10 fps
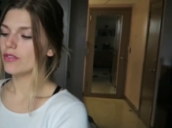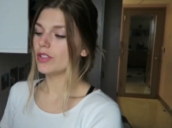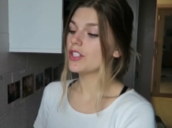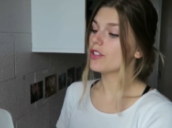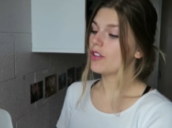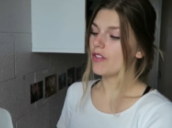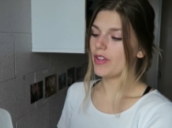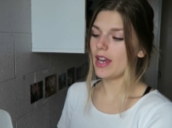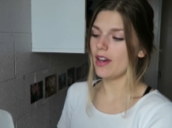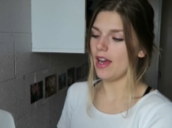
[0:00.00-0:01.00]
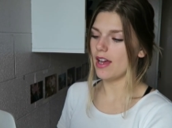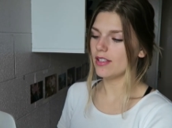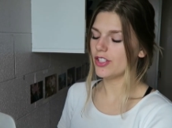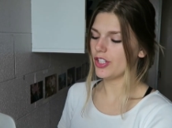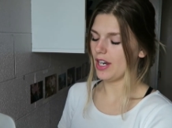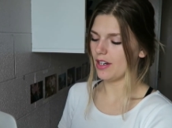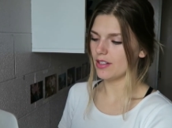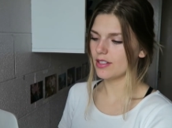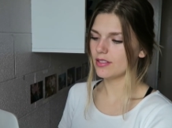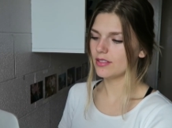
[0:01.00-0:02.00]
Richard Carvera
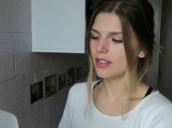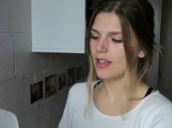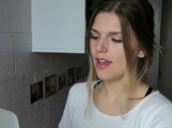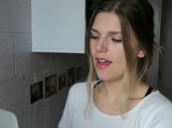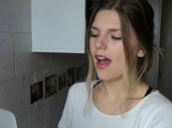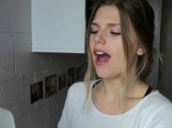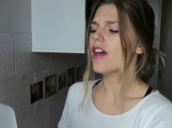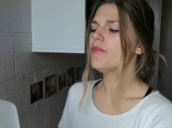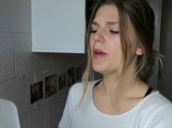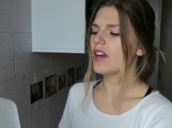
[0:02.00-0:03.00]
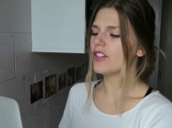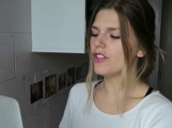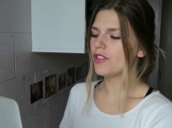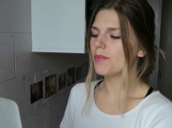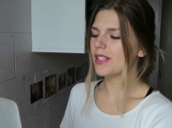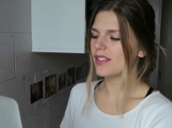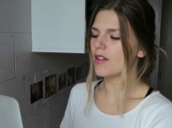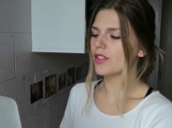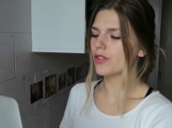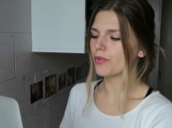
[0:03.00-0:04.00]
shared, I've been on YouTube since
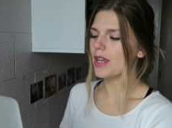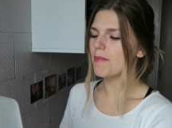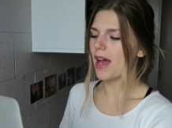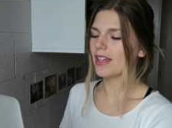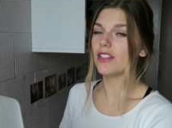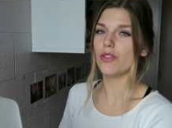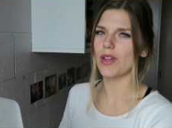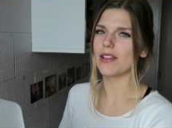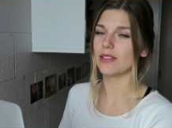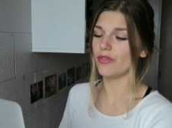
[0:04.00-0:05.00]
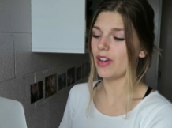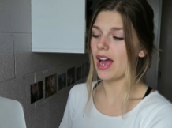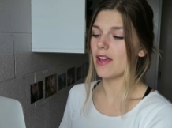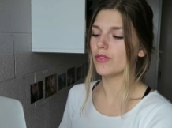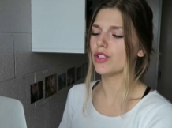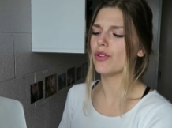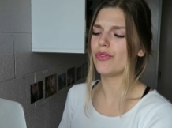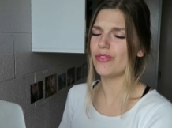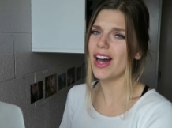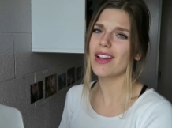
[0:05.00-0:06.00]
I was three back in two thousand five, so
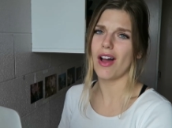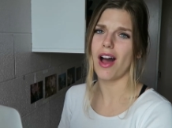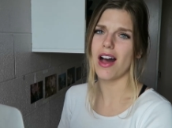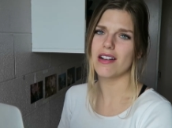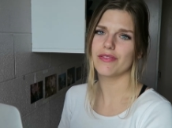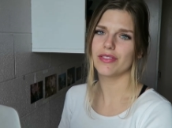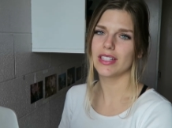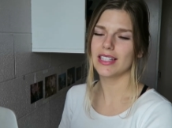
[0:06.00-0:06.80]
fuck off.